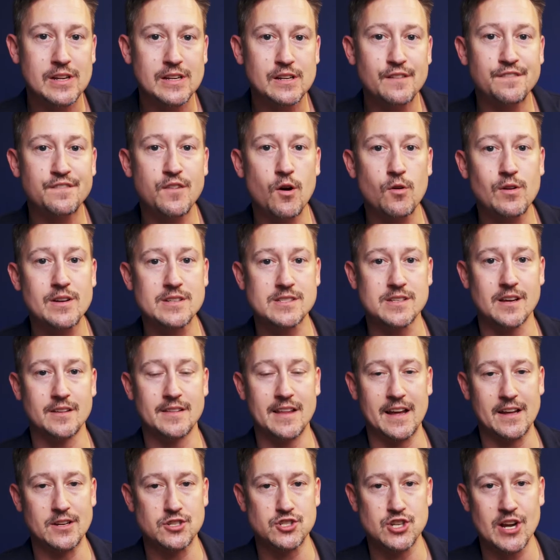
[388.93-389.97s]
need to focus on
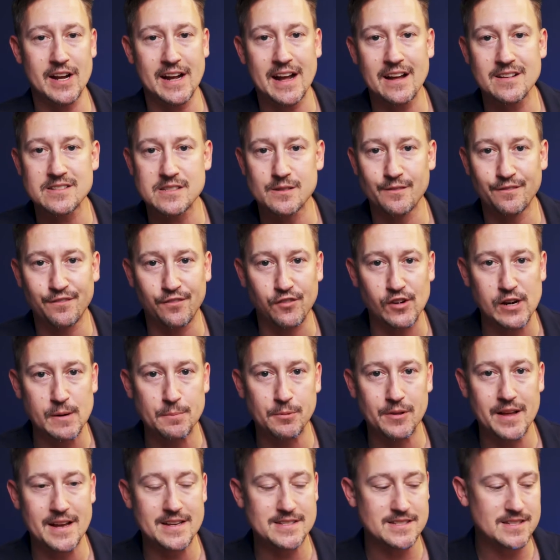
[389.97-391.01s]
that. Check out some free
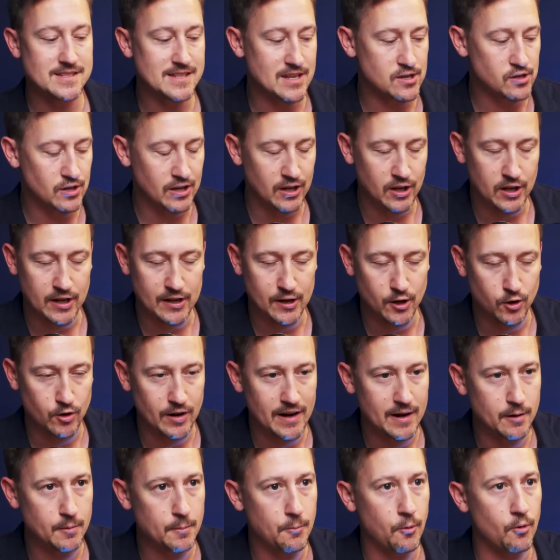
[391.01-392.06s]
places that you can get your
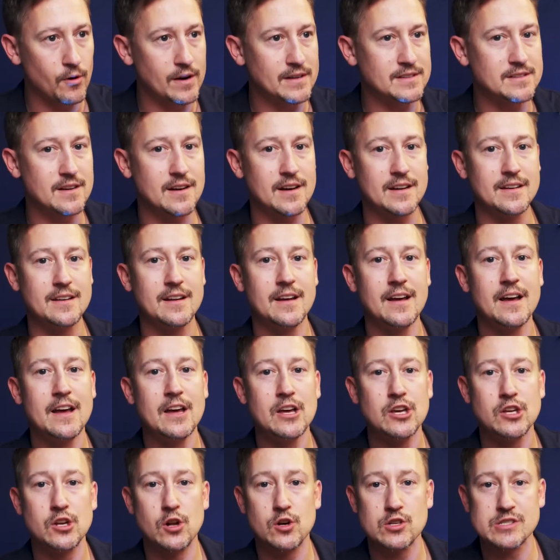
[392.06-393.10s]
credit reporting done.
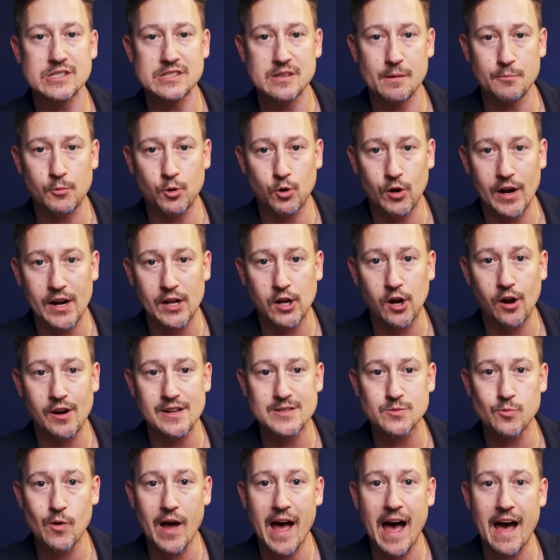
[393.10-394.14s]
Some credit
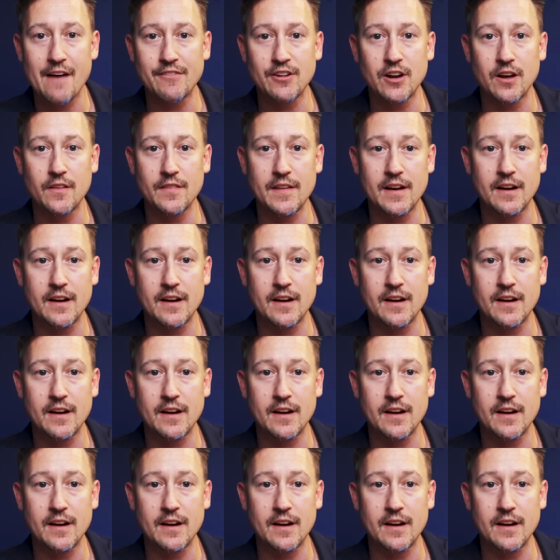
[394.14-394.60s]
cards will have it on